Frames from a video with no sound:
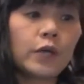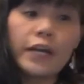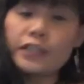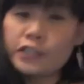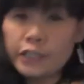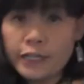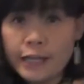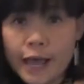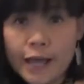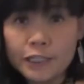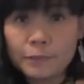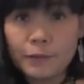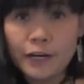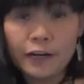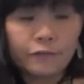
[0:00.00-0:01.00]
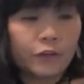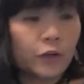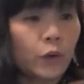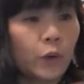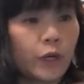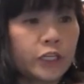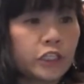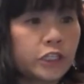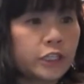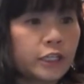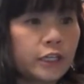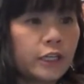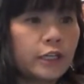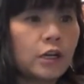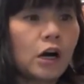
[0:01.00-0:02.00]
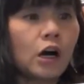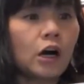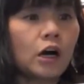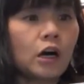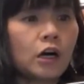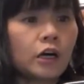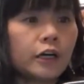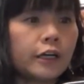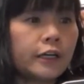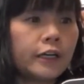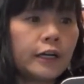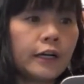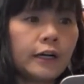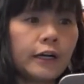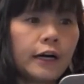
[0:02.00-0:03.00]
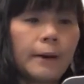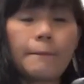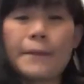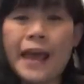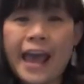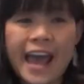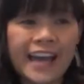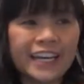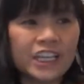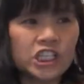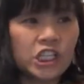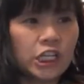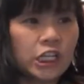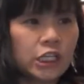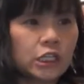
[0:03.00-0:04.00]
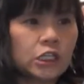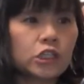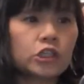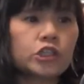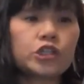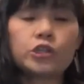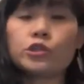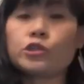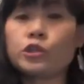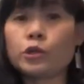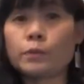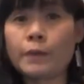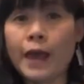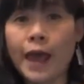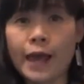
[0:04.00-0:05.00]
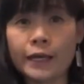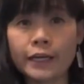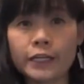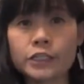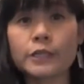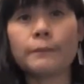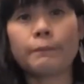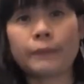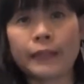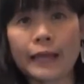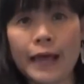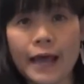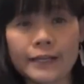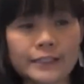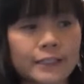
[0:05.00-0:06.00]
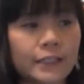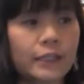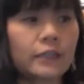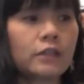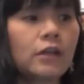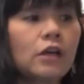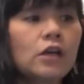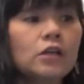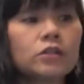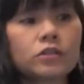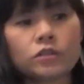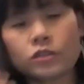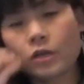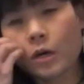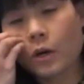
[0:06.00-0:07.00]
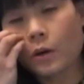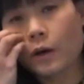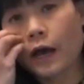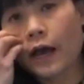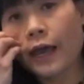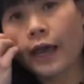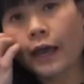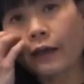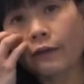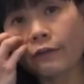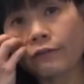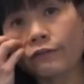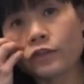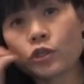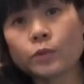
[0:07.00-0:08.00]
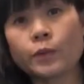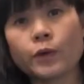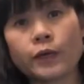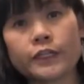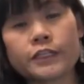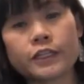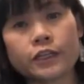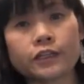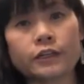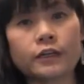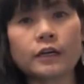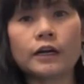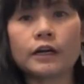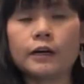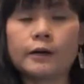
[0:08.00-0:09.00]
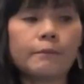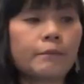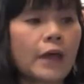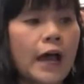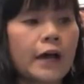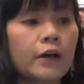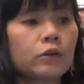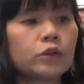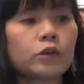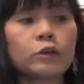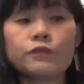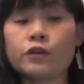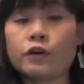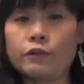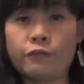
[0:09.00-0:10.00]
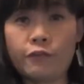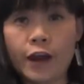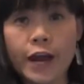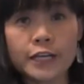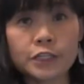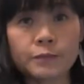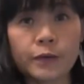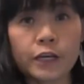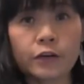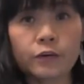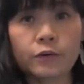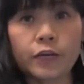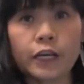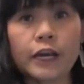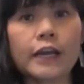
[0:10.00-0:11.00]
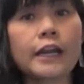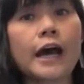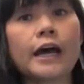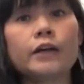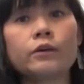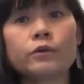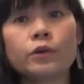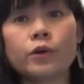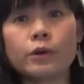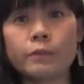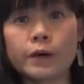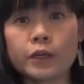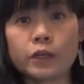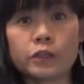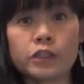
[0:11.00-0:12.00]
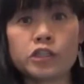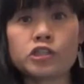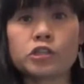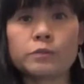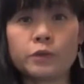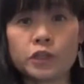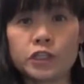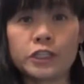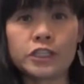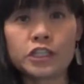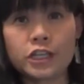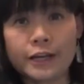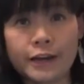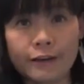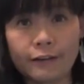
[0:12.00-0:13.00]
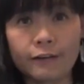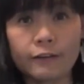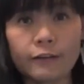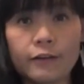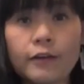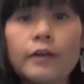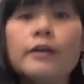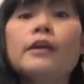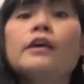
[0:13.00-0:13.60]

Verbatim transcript: To answer the last part of your question on uh, packaging, should you package in plastic? So I have two points here. Um, I don't know if you're a fresh bakery and I don't know about your distribution channel.